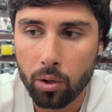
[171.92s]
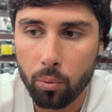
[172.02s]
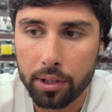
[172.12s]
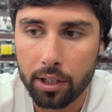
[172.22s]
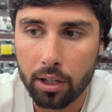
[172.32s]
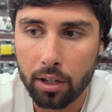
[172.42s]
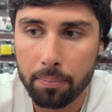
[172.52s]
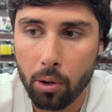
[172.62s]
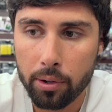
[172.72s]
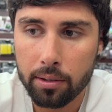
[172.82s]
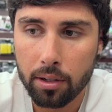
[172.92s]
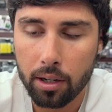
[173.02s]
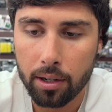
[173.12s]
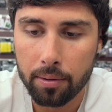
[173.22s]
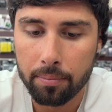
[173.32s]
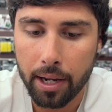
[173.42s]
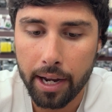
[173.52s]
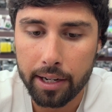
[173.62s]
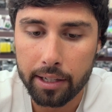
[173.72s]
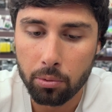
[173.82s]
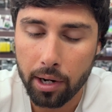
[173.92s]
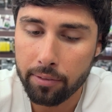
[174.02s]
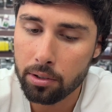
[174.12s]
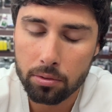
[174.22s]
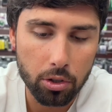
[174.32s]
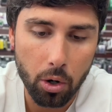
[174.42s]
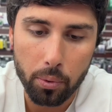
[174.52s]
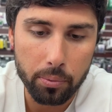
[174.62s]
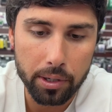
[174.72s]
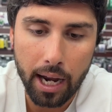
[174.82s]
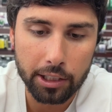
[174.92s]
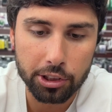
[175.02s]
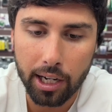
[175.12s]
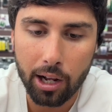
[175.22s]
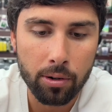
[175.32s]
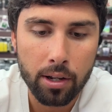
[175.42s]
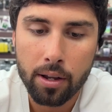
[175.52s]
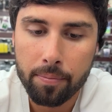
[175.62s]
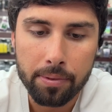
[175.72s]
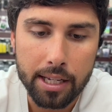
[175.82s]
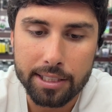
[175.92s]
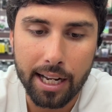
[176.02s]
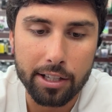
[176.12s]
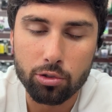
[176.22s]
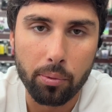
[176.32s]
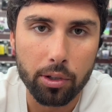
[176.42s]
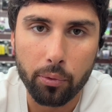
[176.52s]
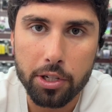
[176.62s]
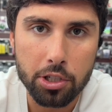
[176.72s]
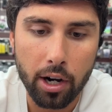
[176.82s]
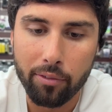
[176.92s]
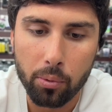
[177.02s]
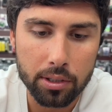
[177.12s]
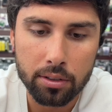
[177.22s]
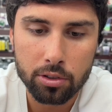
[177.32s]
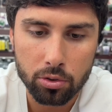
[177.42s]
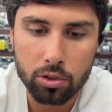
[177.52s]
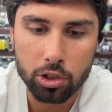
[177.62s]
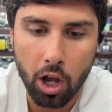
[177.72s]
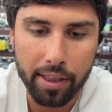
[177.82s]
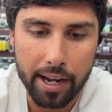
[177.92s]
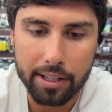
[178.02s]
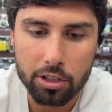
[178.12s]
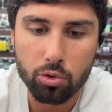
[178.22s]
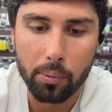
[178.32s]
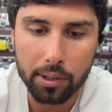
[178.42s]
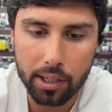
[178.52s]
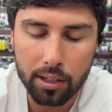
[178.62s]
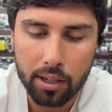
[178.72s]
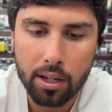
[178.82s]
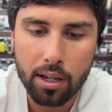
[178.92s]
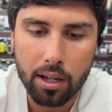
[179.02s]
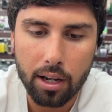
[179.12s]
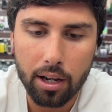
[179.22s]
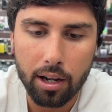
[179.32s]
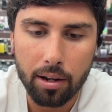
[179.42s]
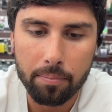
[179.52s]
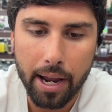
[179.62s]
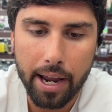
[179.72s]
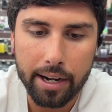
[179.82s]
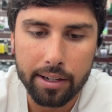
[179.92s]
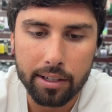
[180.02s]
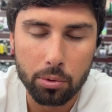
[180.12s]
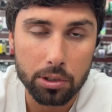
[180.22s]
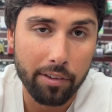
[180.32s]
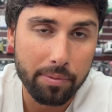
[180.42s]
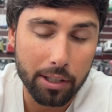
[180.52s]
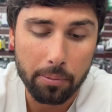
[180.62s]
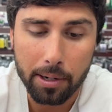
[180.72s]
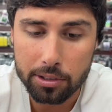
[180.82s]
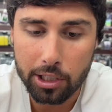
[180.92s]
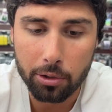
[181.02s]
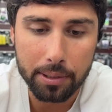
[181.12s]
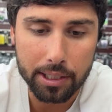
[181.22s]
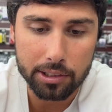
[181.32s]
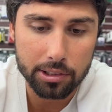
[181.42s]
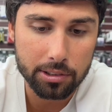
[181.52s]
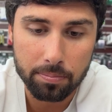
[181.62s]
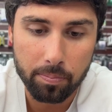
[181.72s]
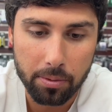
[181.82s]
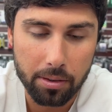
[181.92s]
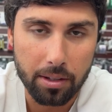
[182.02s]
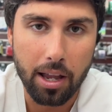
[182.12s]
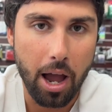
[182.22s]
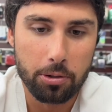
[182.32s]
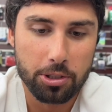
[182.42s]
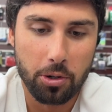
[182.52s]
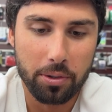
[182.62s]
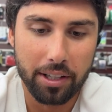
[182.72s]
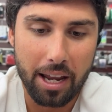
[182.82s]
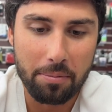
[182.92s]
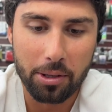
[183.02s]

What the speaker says: with the opponent, and whatever, you know, we hashed it out. He said I didn't swing with the creature. Everyone saw that I didn't swing with it, and it left me a little bit on tilt because I wasn't gonna win the game